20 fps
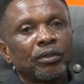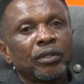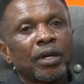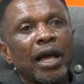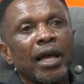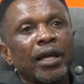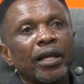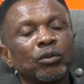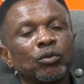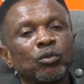
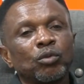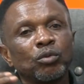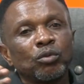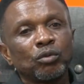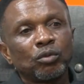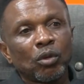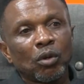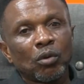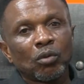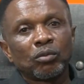ai
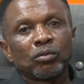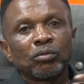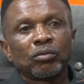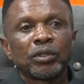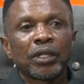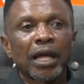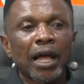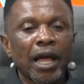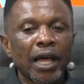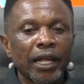tonton
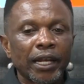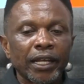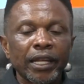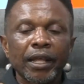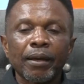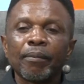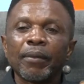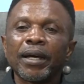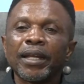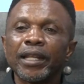sa
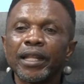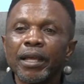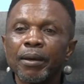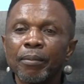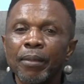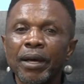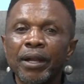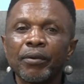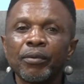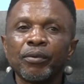
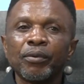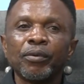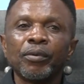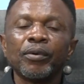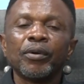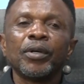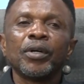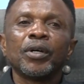niamaniema no